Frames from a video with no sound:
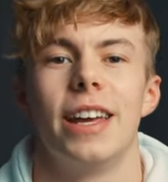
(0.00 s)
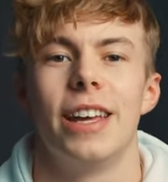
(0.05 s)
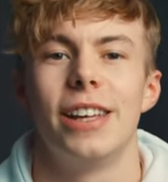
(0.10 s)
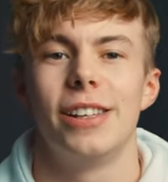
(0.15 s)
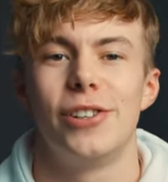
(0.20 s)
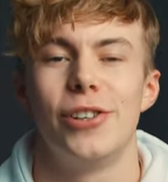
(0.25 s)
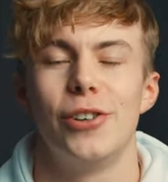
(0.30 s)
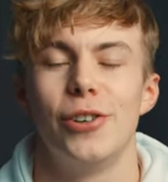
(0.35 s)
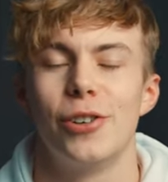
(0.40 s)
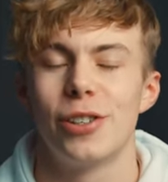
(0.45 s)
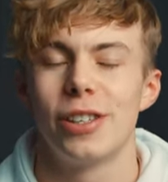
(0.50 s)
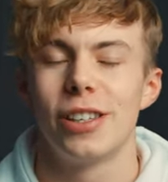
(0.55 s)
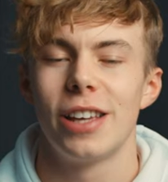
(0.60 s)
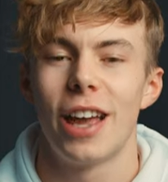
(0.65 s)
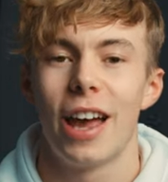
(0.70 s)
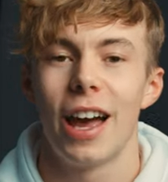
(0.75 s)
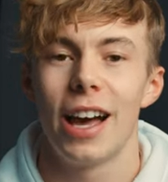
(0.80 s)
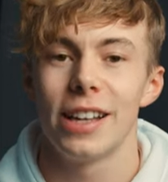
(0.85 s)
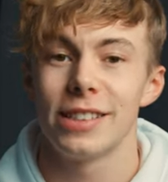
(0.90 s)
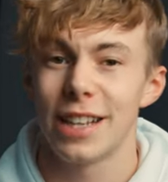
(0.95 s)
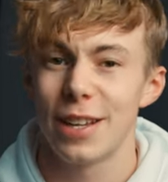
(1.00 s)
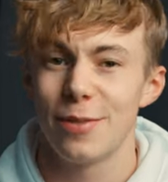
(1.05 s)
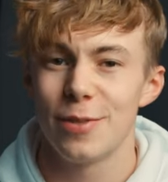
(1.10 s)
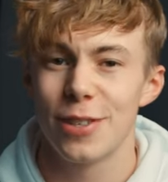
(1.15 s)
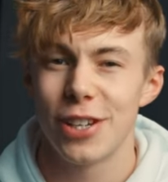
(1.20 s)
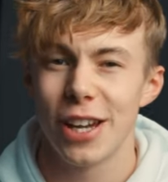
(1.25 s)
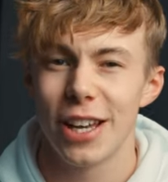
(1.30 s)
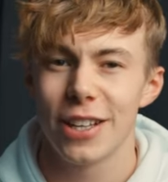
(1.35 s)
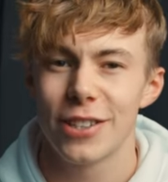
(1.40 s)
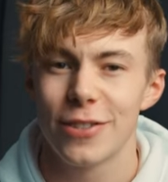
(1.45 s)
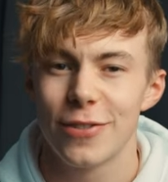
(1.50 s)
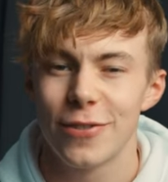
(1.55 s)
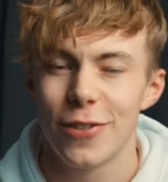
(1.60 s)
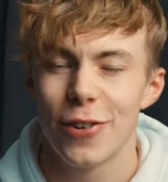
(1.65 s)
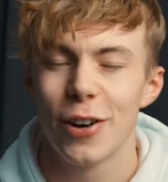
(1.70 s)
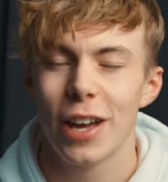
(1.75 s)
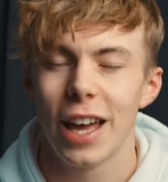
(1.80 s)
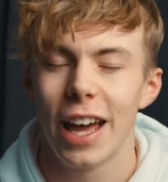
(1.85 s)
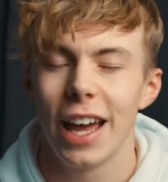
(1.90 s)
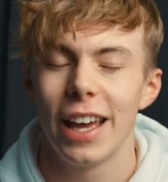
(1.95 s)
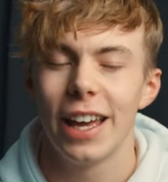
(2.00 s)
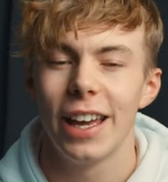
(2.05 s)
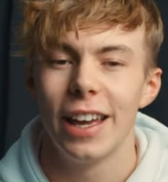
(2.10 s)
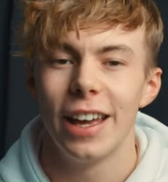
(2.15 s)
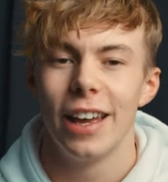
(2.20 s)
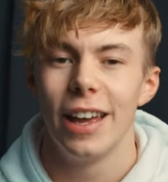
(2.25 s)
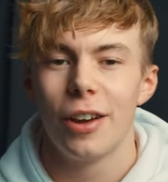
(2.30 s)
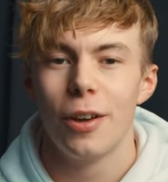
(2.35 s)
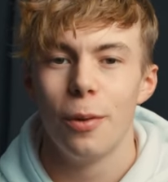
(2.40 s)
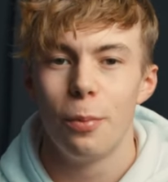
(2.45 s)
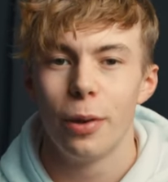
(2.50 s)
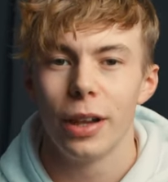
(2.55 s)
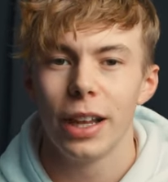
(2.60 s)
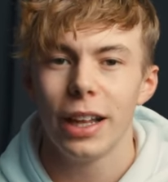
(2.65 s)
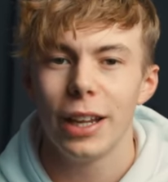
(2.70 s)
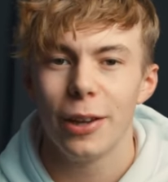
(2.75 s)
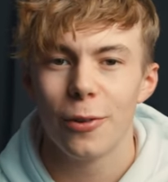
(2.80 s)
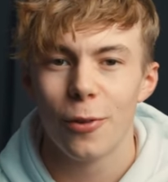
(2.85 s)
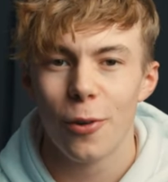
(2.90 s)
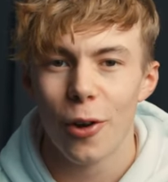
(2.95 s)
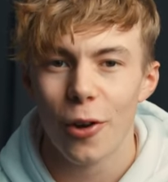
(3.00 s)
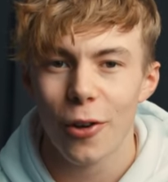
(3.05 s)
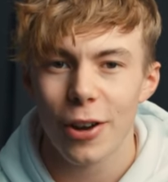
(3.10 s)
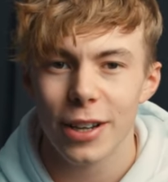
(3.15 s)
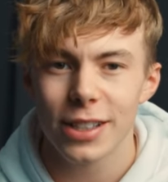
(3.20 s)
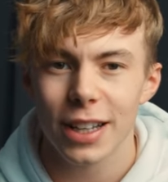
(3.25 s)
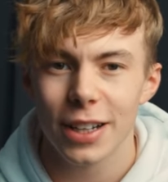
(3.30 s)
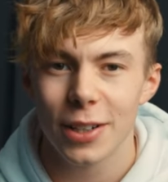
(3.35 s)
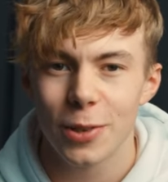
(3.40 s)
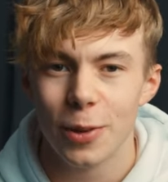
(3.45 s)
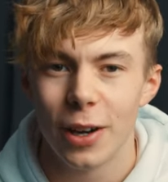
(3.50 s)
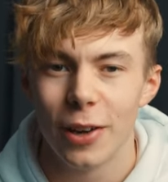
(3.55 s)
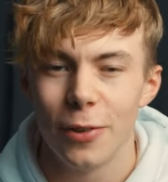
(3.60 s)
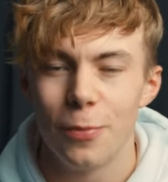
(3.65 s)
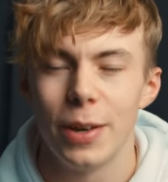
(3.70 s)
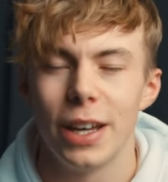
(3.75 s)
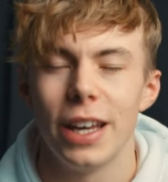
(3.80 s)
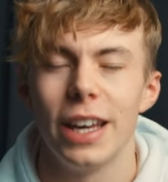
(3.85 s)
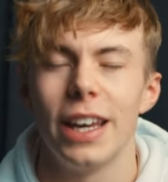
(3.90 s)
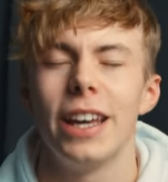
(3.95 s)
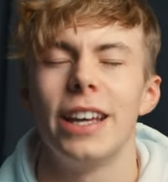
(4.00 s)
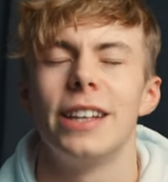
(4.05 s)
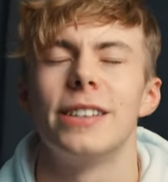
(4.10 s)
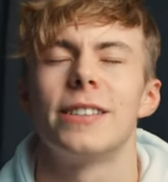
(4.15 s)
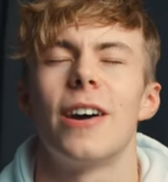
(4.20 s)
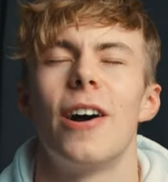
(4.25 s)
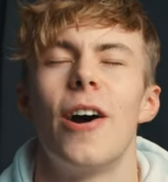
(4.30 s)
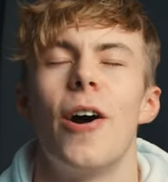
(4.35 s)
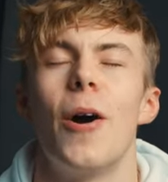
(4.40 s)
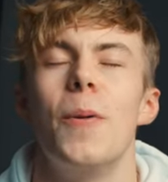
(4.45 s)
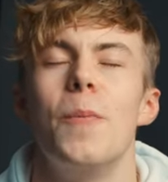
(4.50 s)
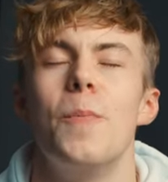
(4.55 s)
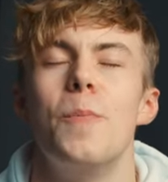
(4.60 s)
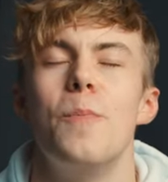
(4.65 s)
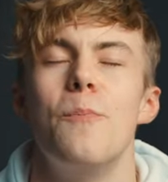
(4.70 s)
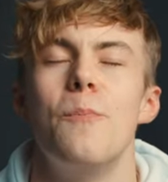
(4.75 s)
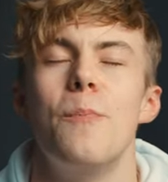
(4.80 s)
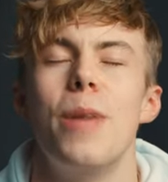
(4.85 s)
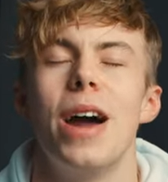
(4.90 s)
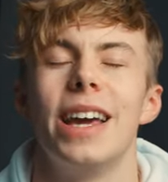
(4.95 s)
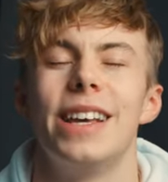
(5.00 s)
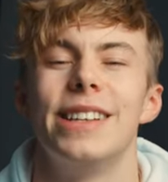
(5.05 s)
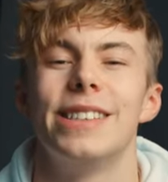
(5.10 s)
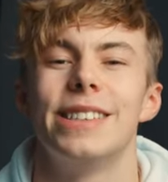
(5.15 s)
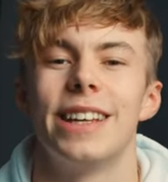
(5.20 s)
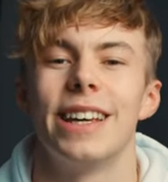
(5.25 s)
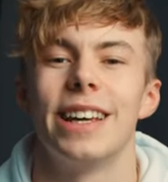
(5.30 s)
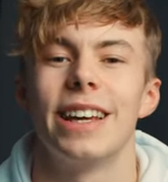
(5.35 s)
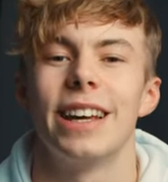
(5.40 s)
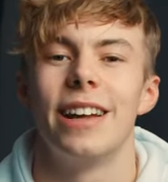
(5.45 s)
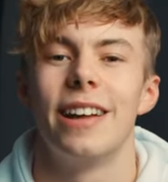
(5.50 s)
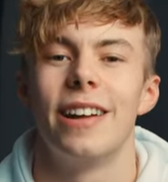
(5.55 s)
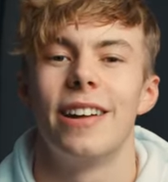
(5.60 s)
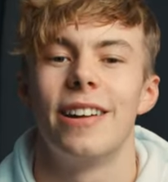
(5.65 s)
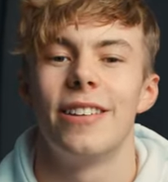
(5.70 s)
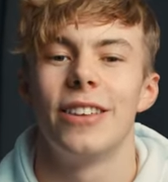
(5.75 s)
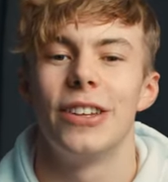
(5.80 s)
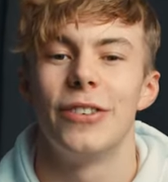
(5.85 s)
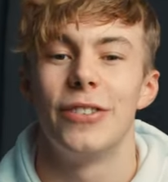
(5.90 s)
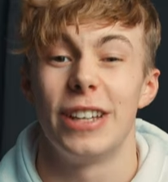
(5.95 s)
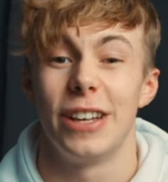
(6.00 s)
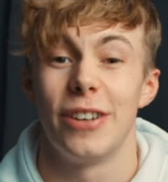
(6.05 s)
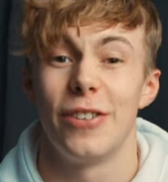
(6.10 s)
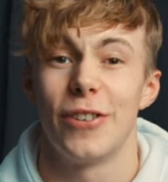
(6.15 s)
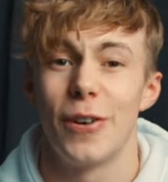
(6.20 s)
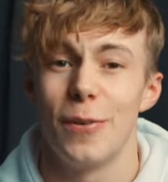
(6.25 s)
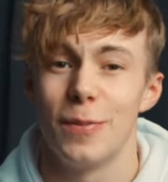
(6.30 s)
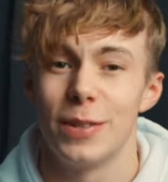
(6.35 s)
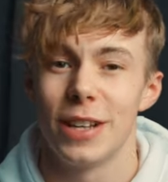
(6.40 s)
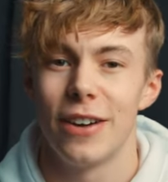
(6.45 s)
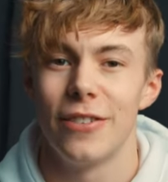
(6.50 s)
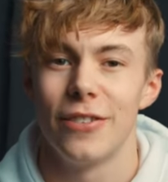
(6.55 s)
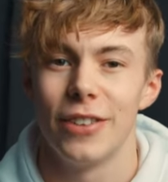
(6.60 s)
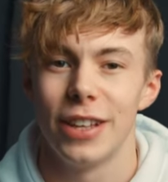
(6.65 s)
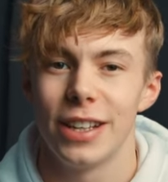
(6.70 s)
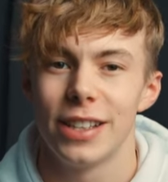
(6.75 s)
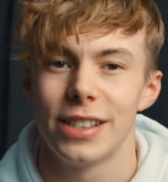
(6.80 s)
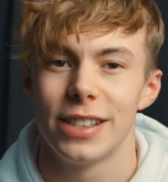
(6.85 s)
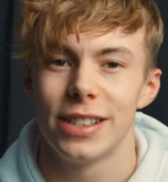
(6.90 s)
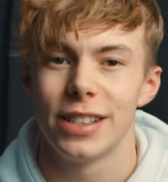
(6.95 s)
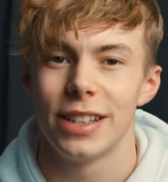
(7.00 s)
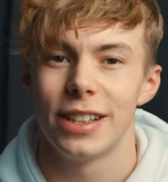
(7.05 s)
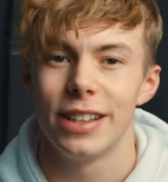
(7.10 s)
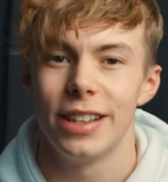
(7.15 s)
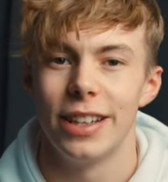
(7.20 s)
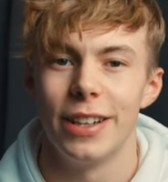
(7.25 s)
It shoots, as the name suggests, 4K. Completely raw, it's like 12-bit. It is amazing, the video that comes out of this.